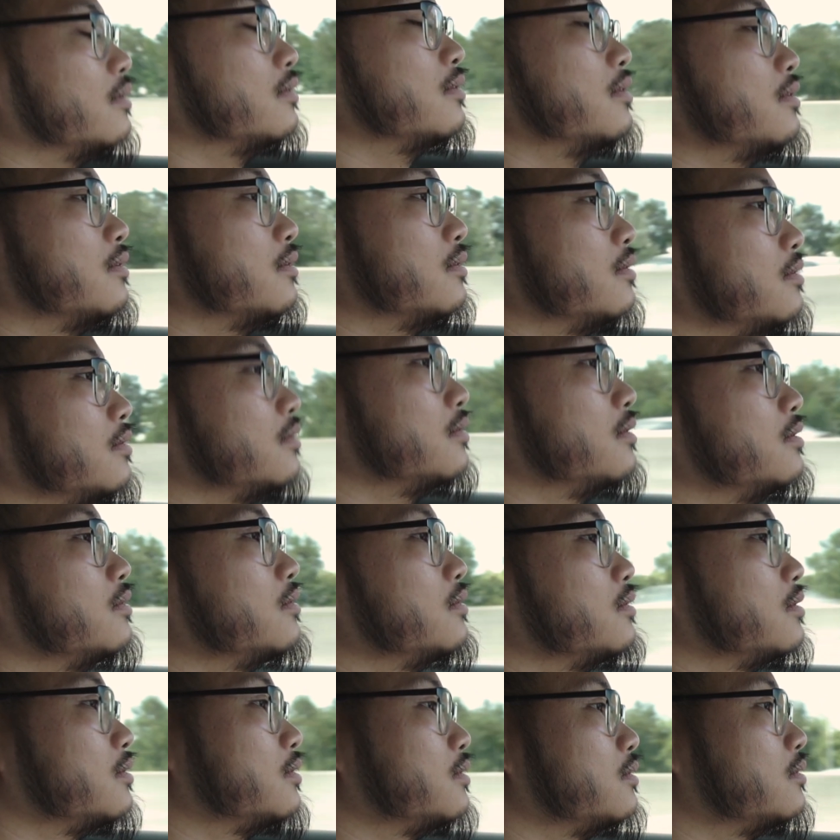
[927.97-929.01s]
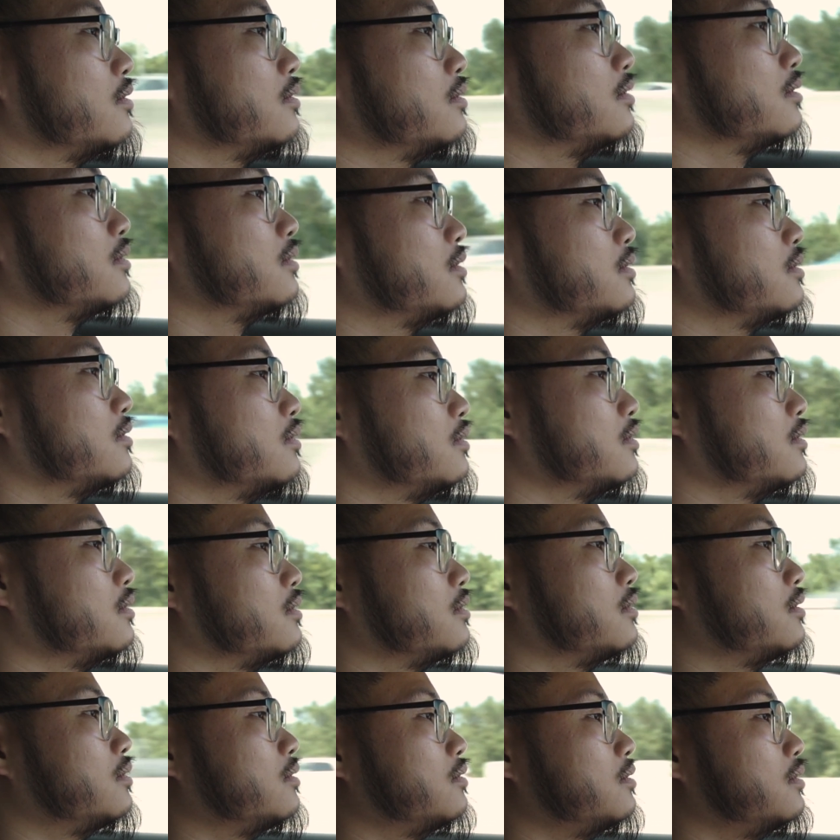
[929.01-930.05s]
I know there's 2 black ones, a red one, a blue
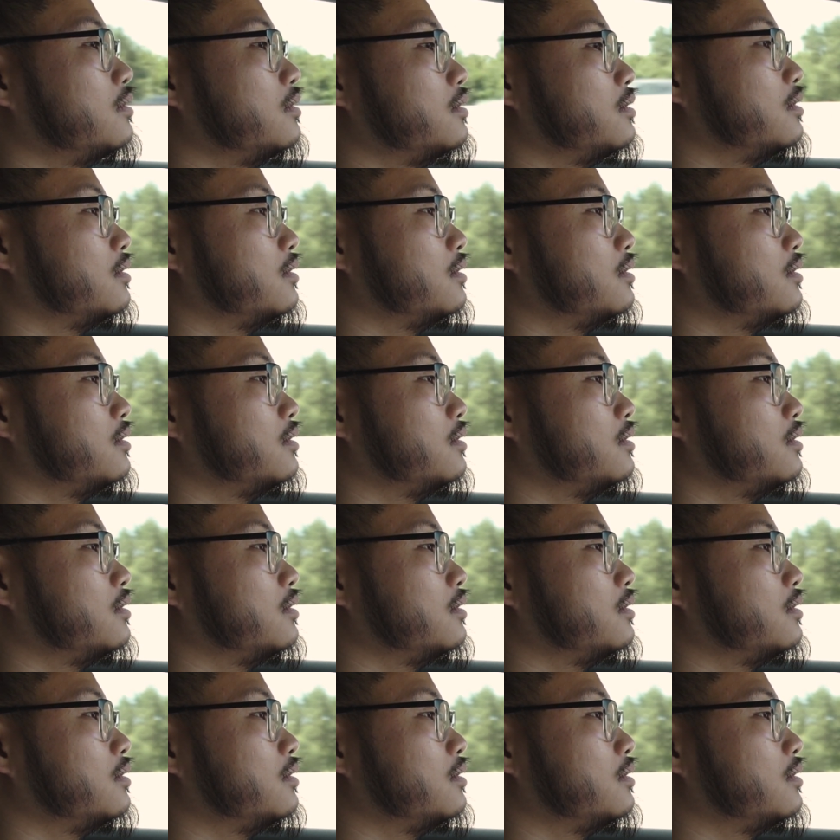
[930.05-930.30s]
one.